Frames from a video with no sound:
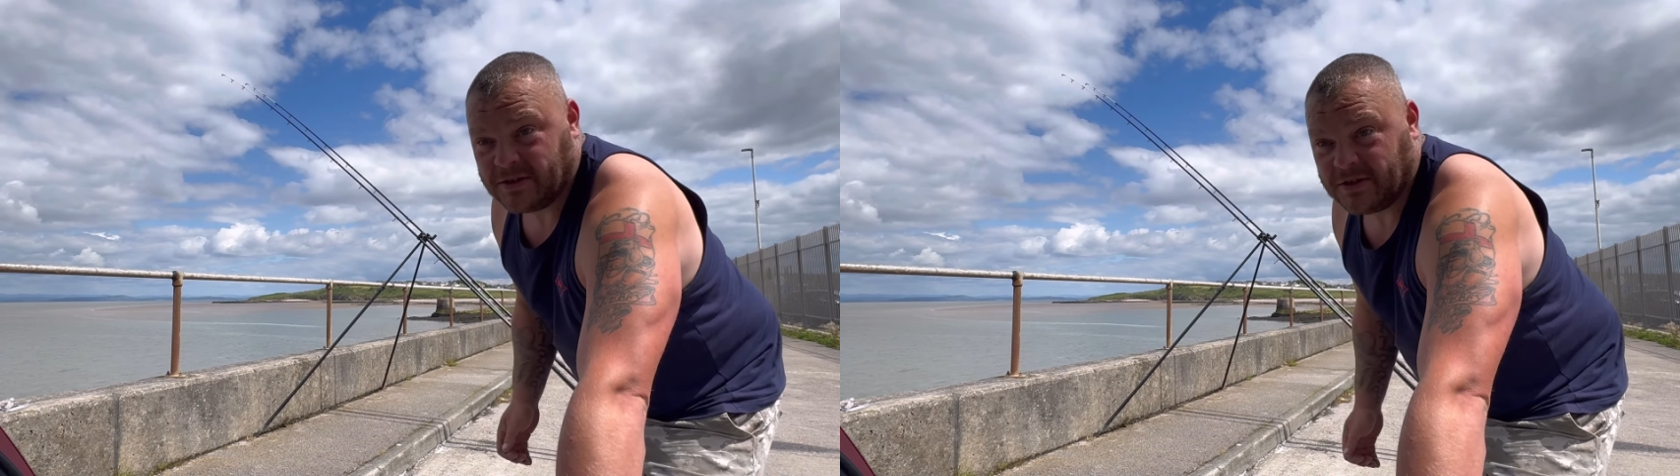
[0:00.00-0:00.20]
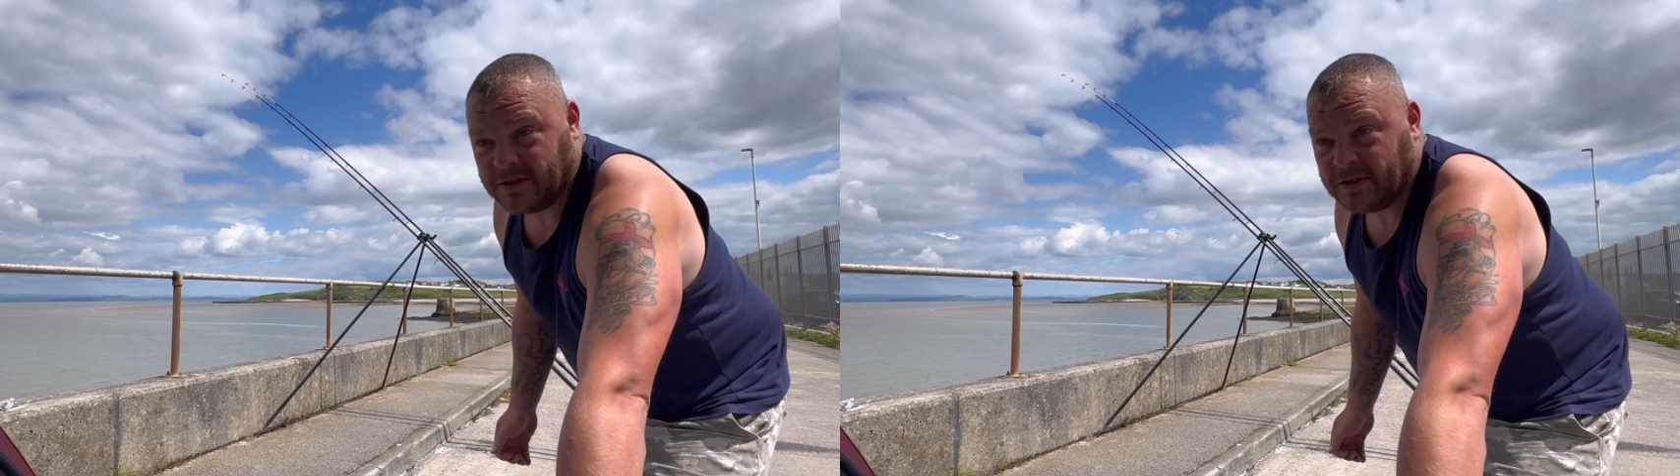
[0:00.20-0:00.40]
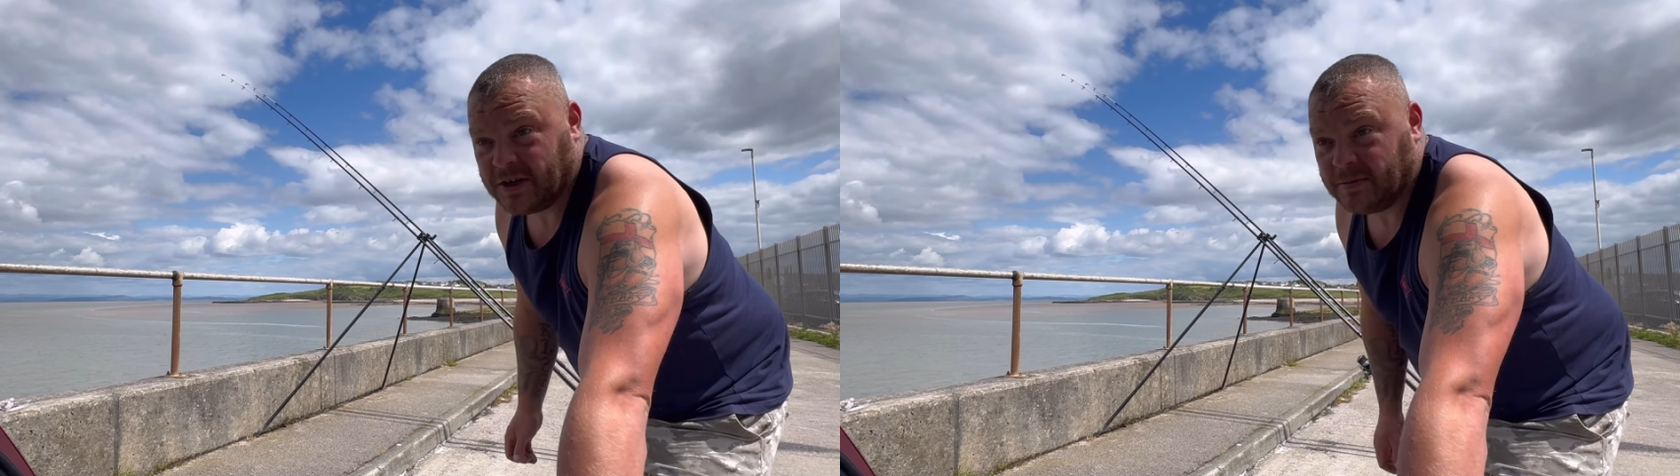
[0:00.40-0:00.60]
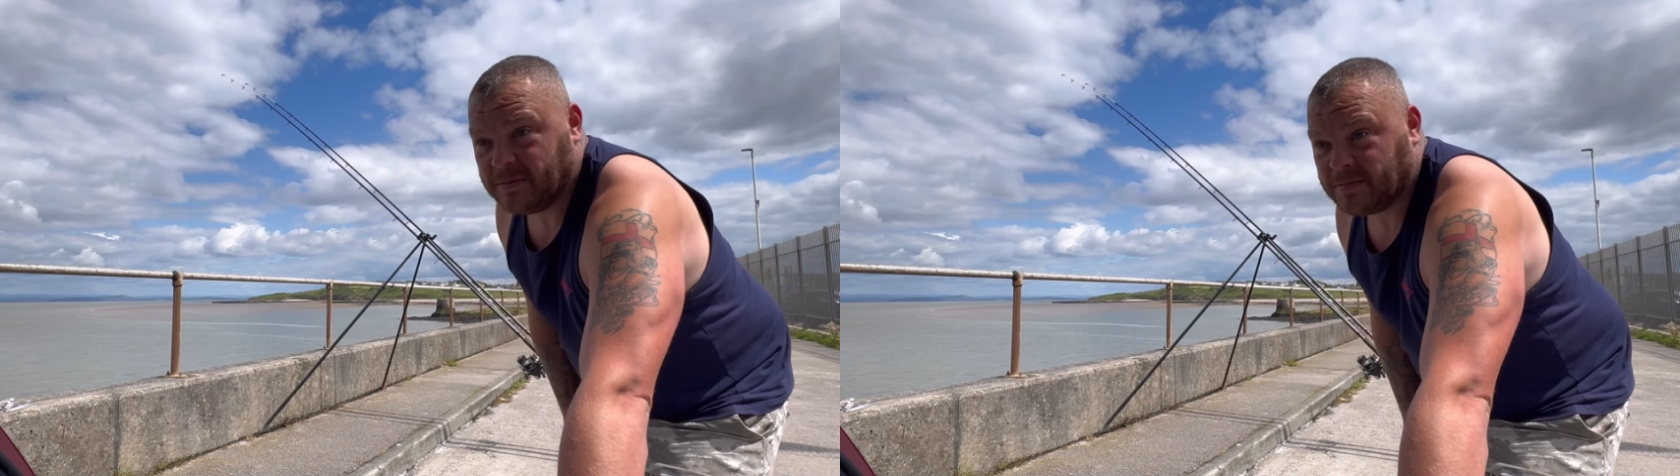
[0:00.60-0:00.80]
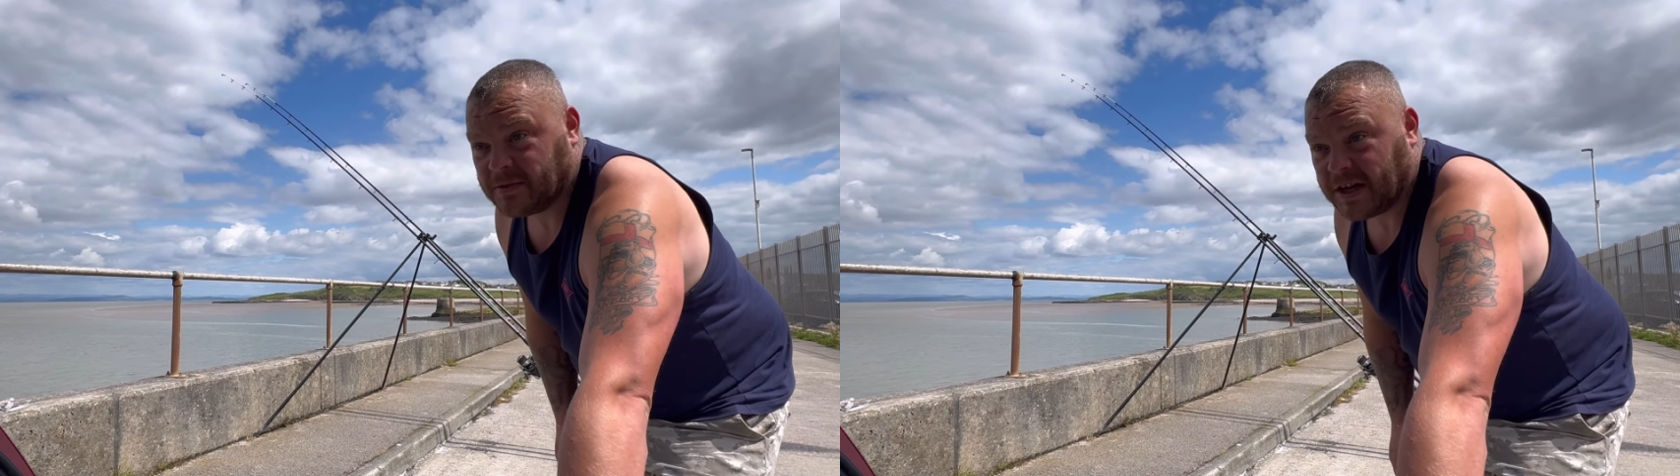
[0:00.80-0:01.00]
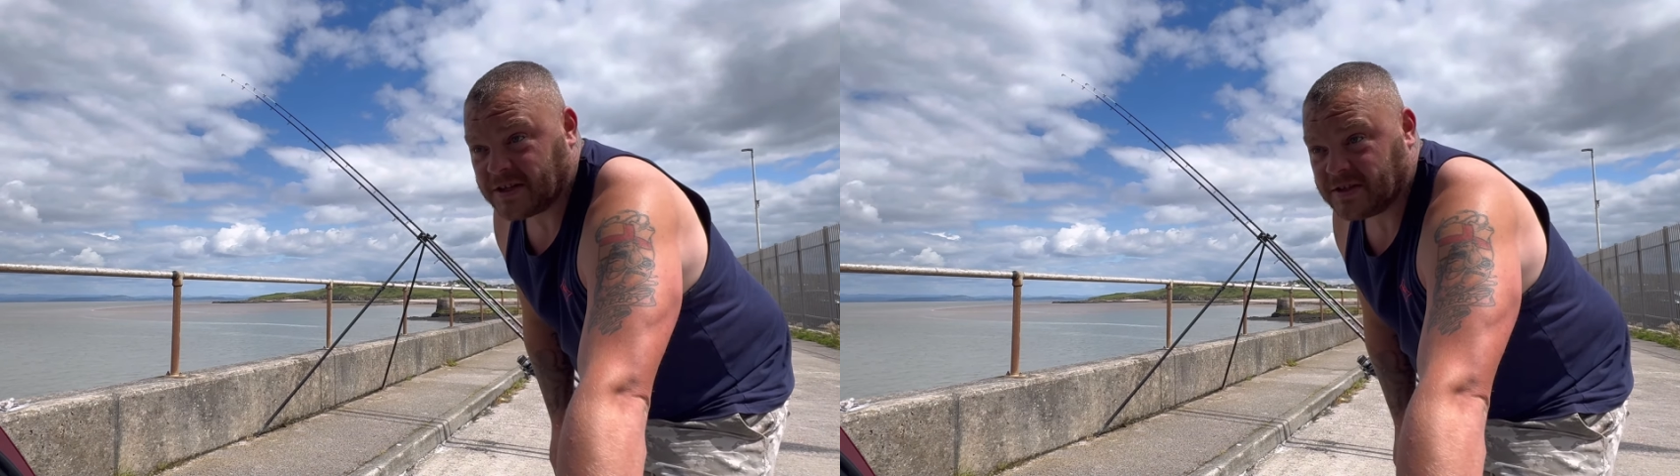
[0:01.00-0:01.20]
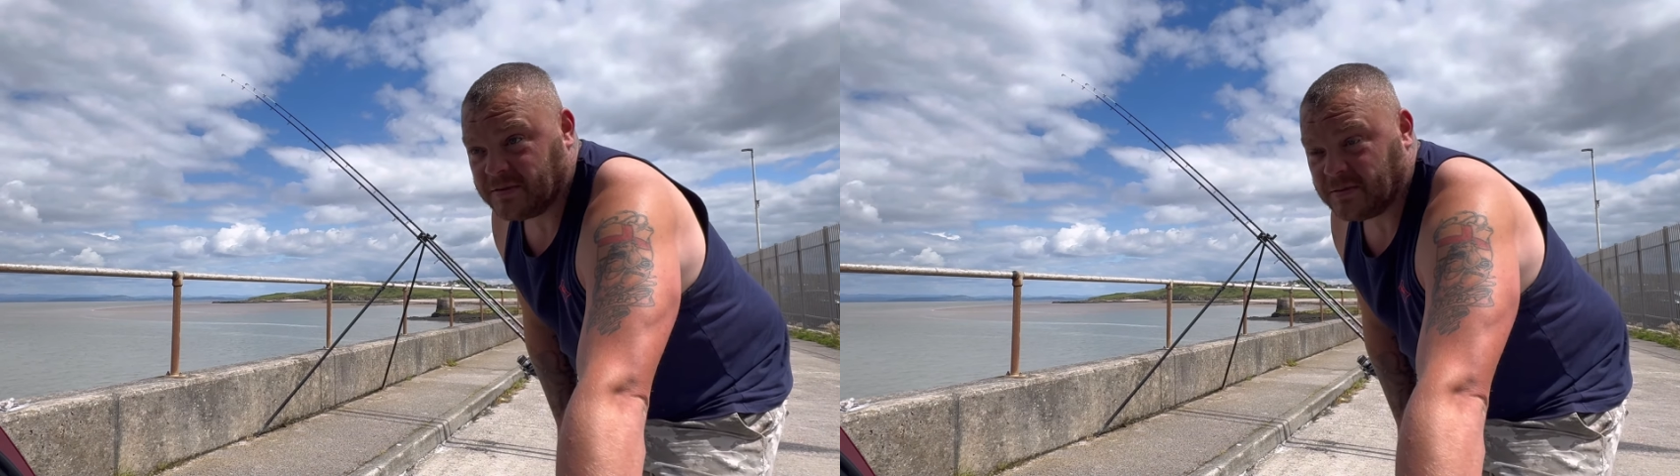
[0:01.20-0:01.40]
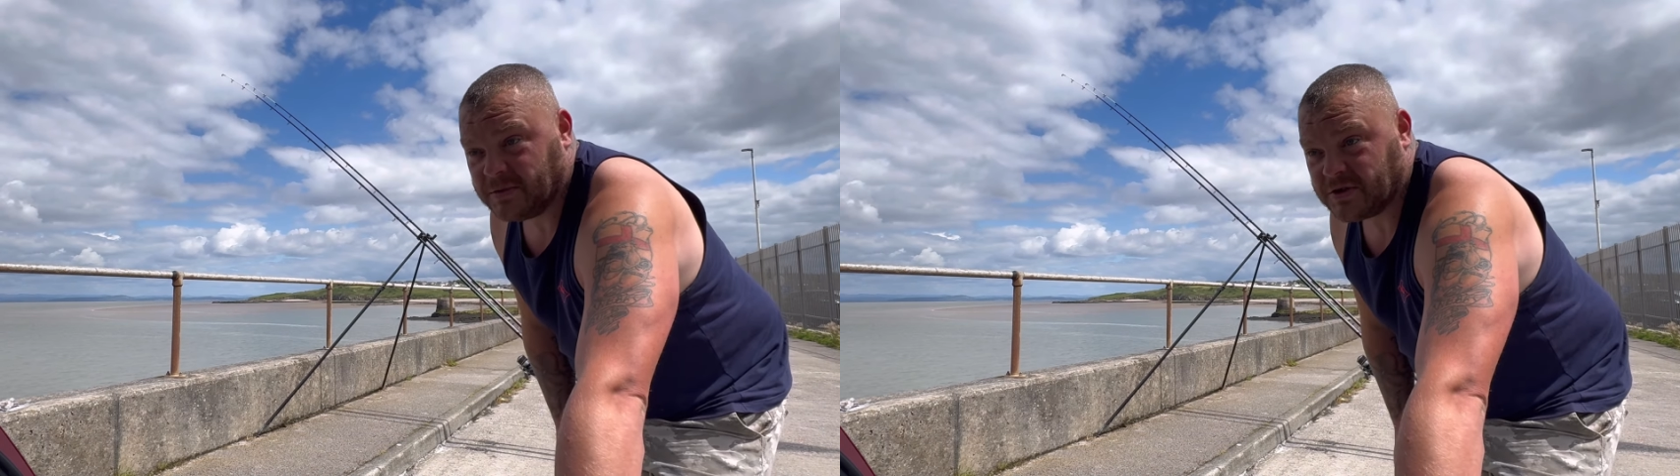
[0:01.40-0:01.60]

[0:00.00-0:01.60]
or I'm casting from